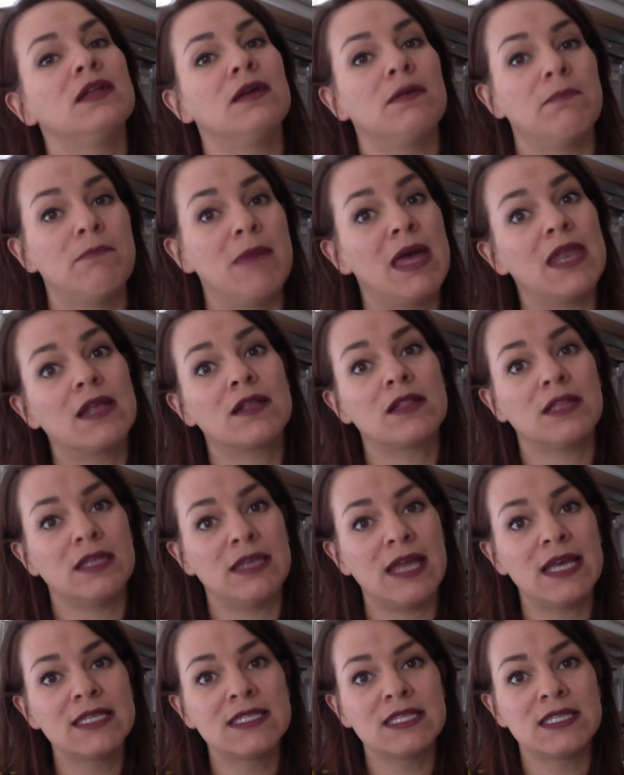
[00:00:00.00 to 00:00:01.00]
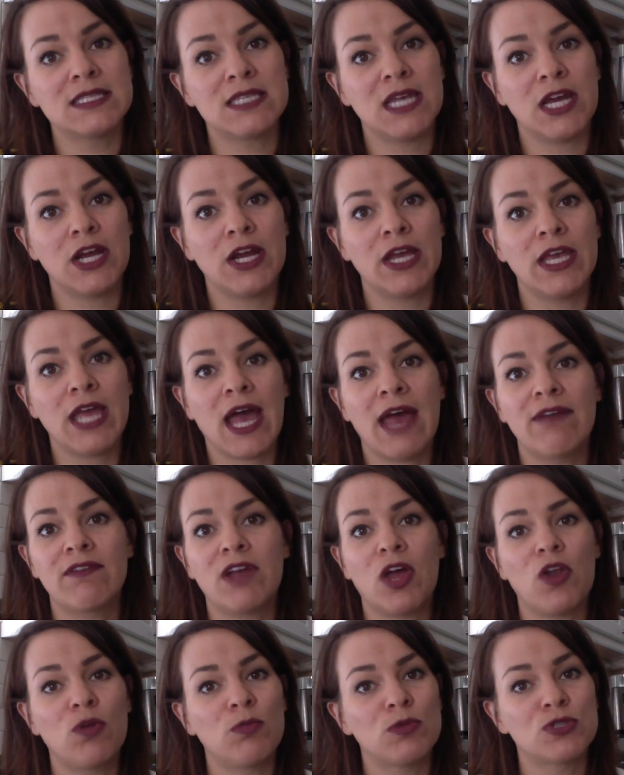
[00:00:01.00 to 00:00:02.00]
medically necessary. I've
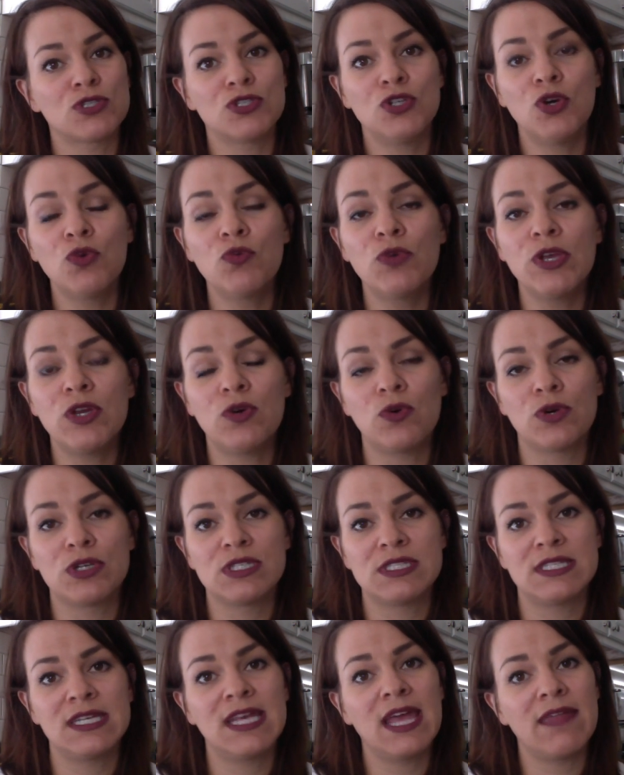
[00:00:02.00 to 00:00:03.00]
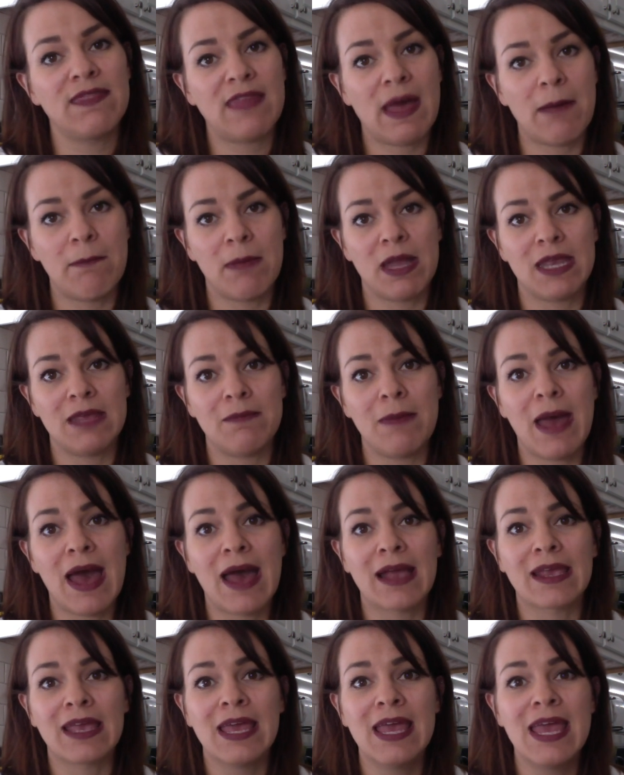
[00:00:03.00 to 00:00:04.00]
got almost no recourse to get that money
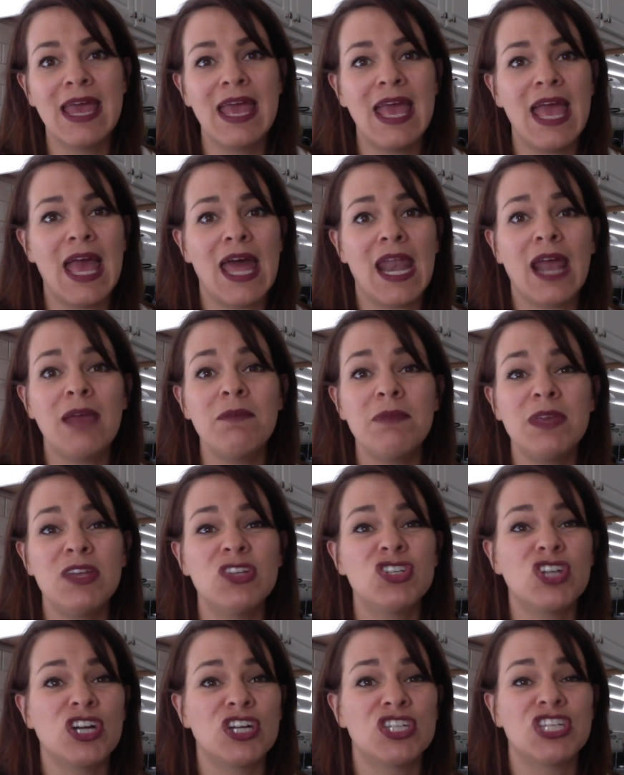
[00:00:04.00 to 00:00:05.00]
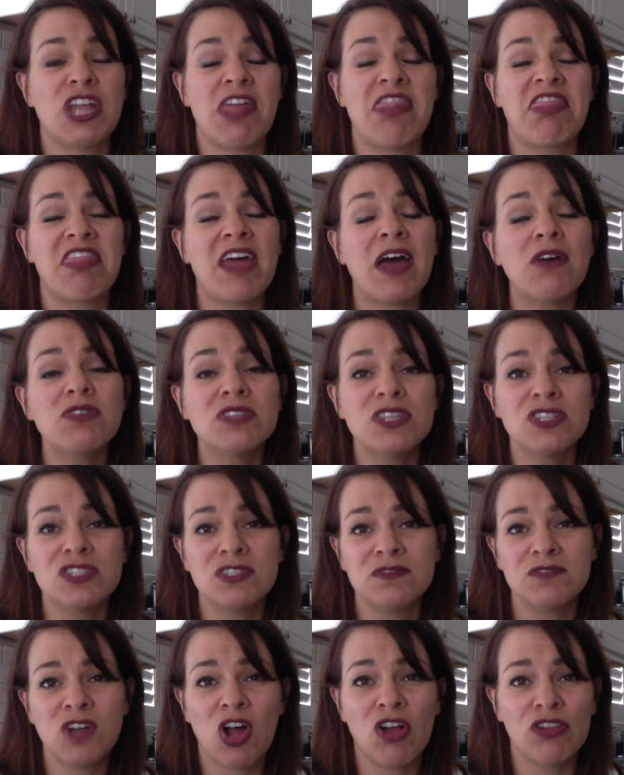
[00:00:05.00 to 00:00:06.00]
back, and I'm being charged
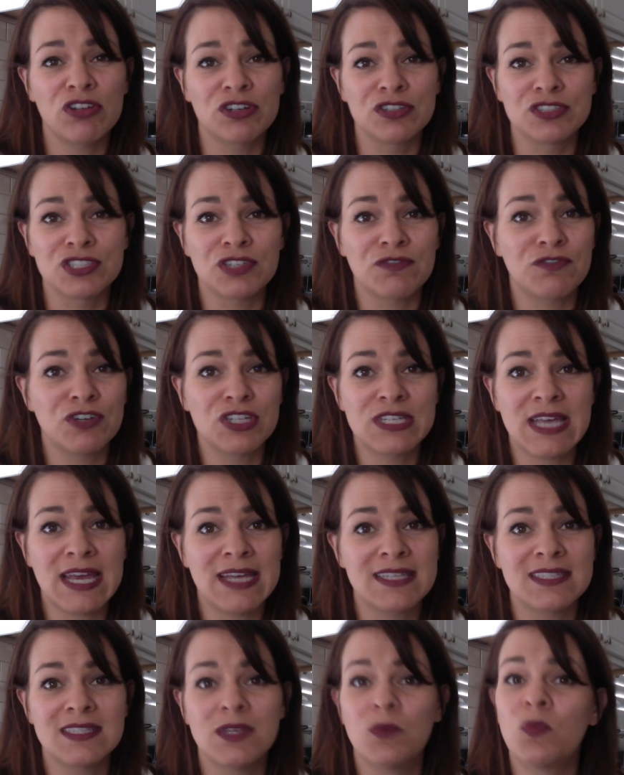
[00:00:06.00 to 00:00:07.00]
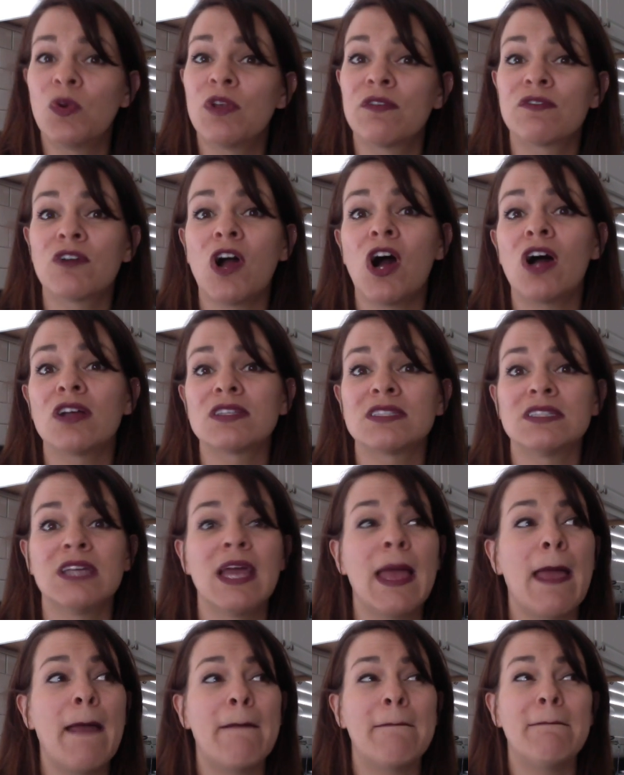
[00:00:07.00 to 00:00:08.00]
thousands of dollars for tests that would have cost
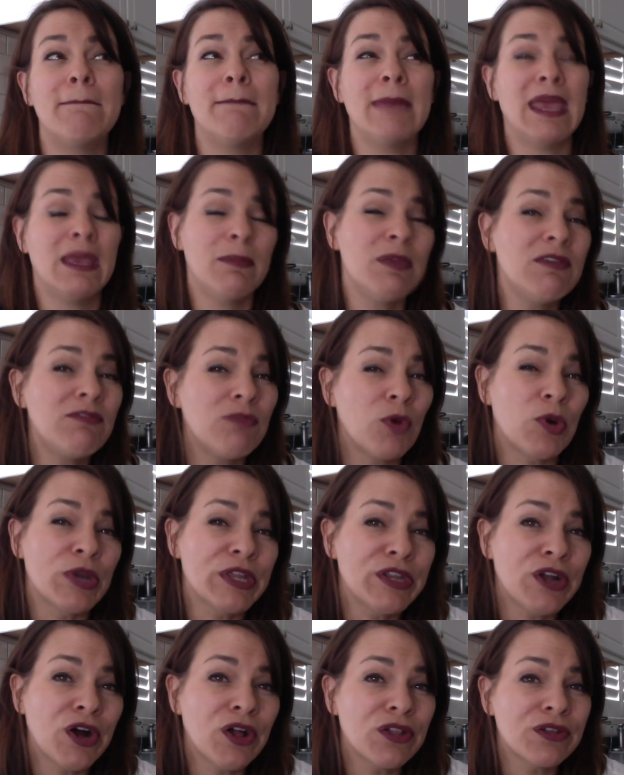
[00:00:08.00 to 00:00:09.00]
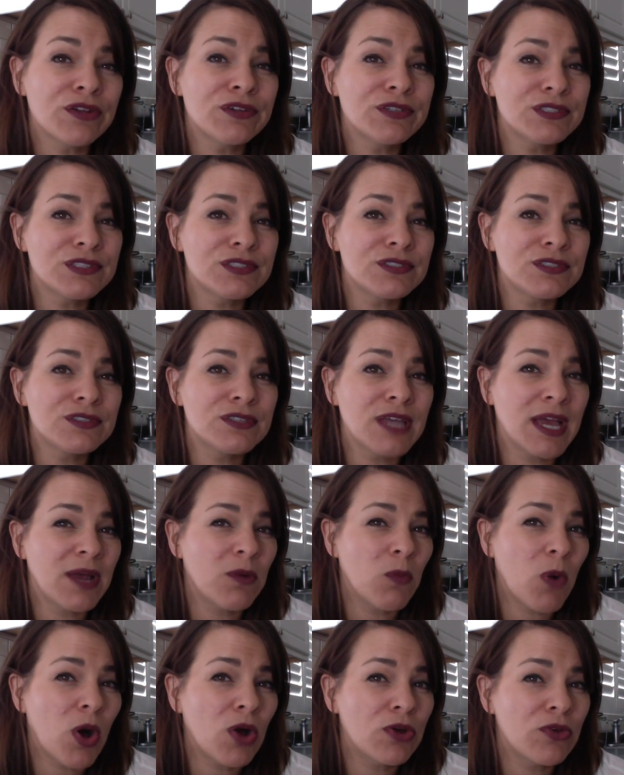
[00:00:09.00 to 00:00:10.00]
maybe $40 at
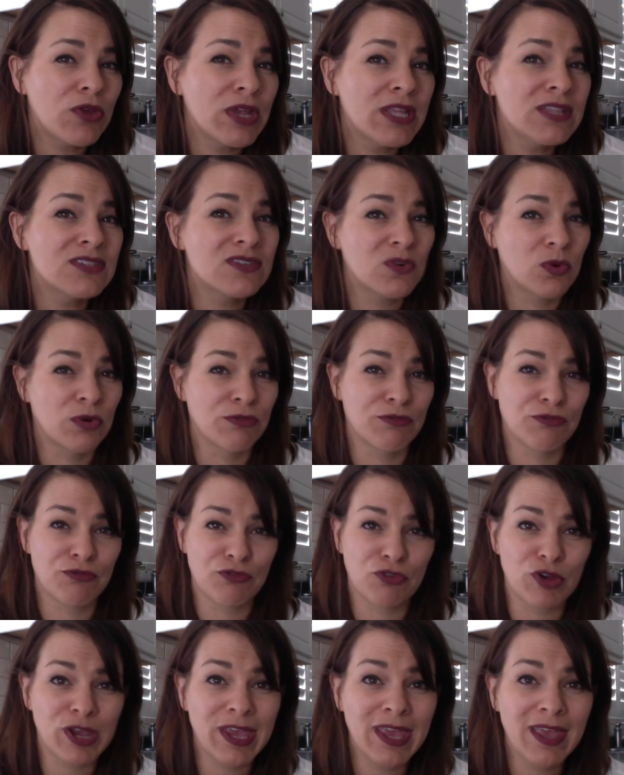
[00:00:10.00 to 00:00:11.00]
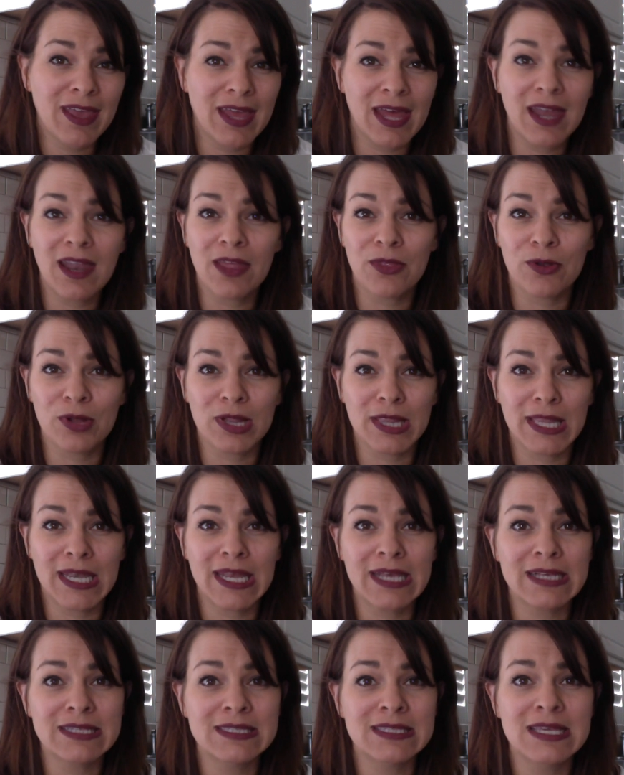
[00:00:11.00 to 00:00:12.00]
Walgreens or free at other
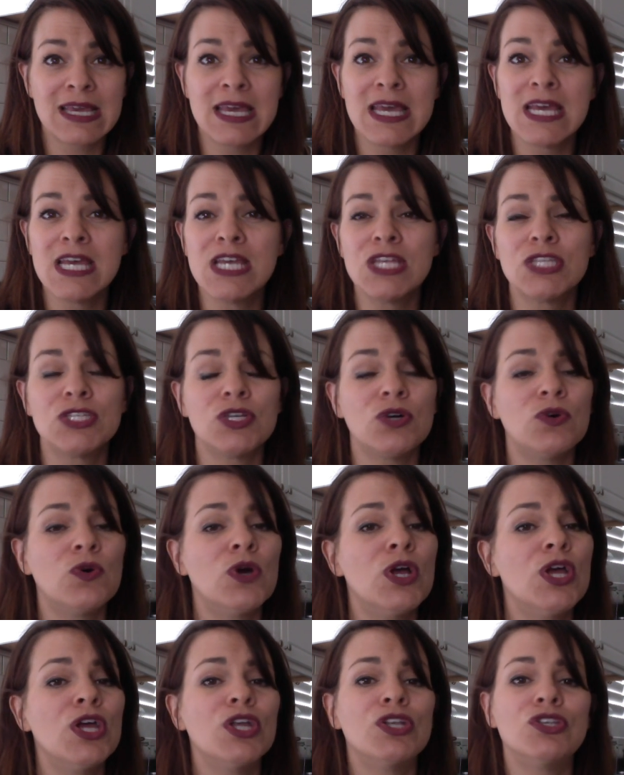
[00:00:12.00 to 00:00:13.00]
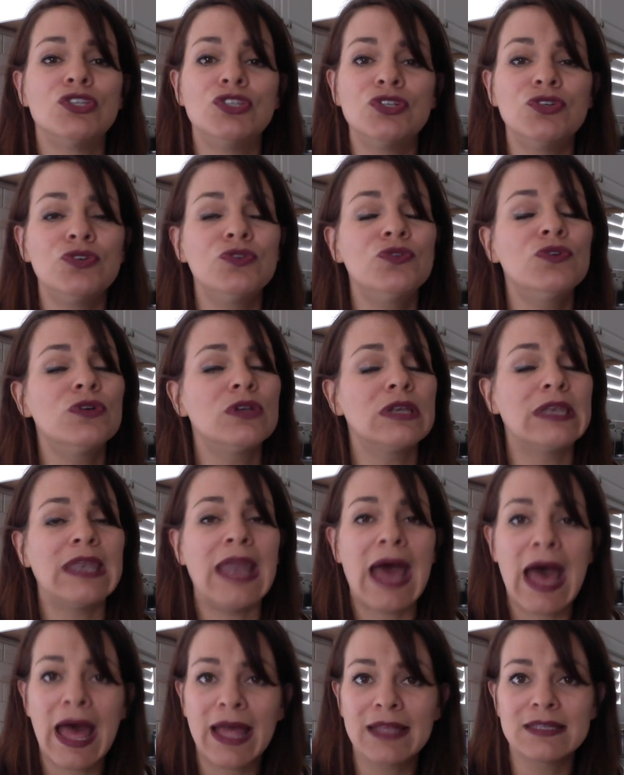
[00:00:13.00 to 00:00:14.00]
clinics. So do
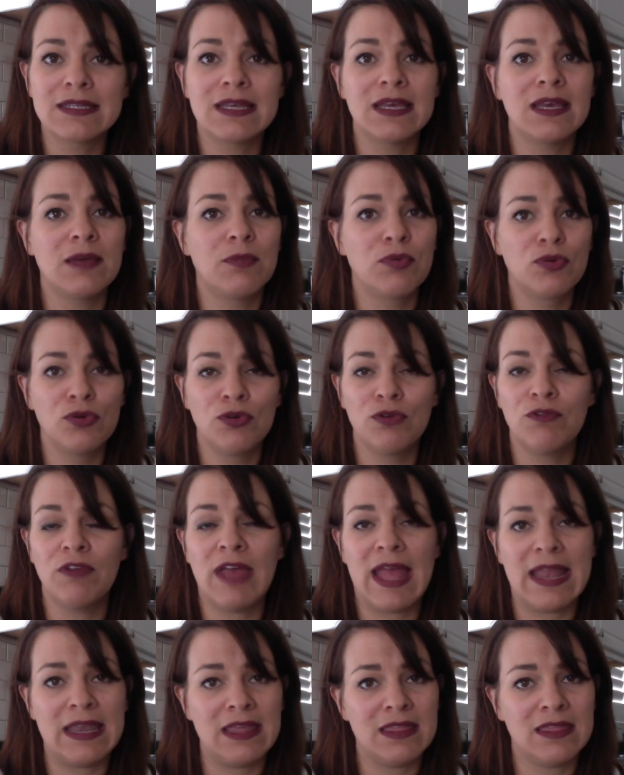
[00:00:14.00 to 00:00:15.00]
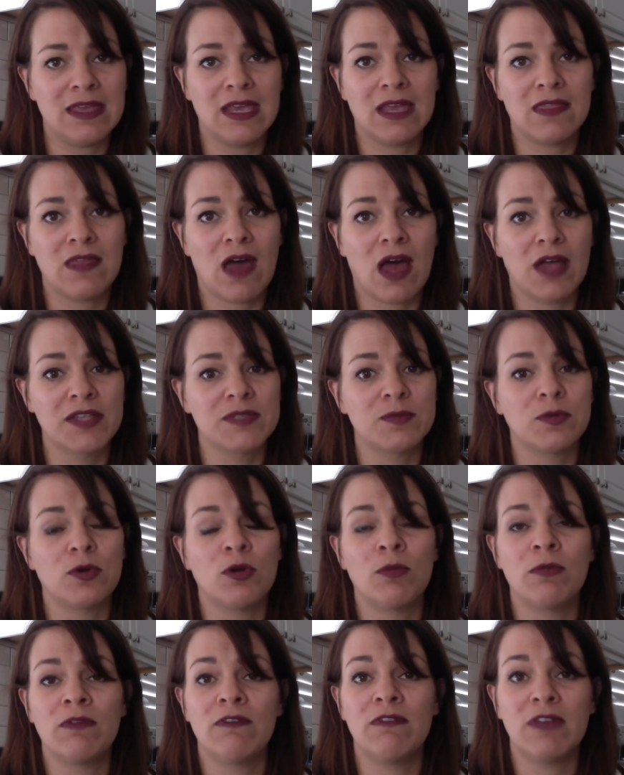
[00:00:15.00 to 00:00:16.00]
not approve anything in the
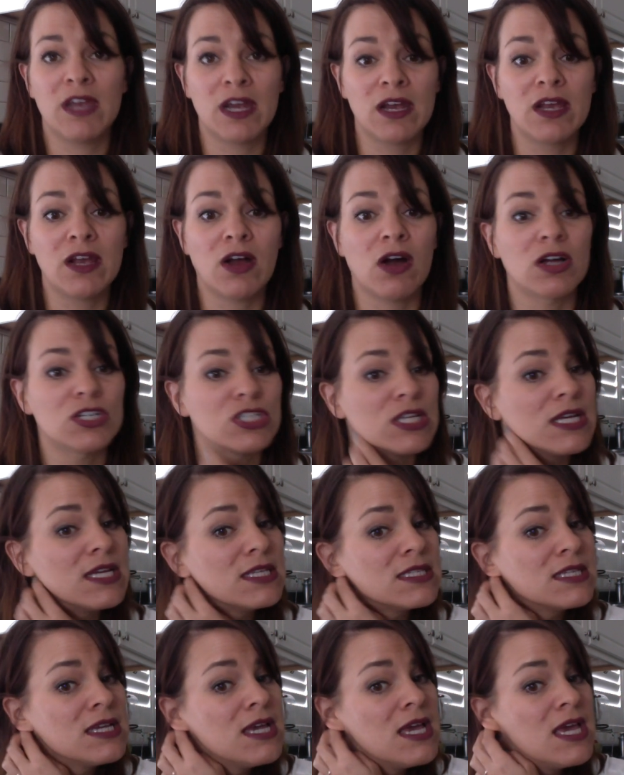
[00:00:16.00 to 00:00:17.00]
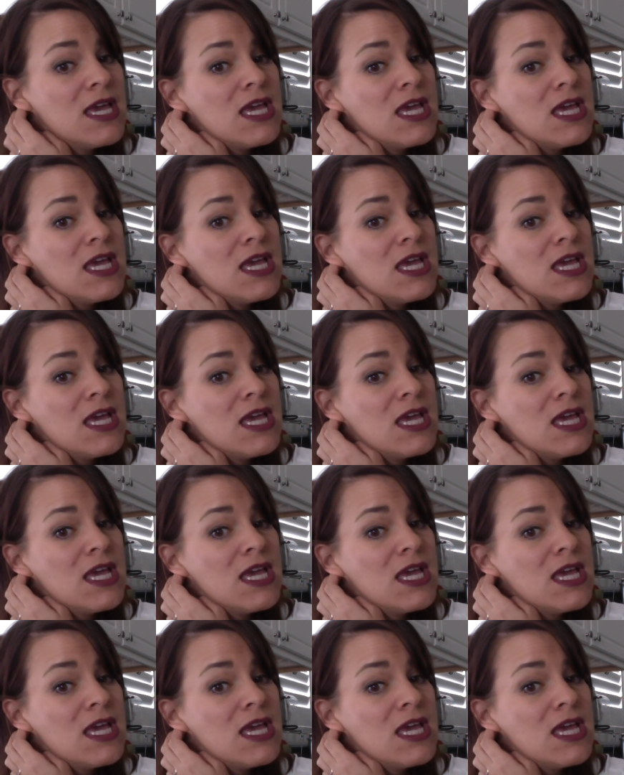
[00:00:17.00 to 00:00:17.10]
hospital and be very cautious.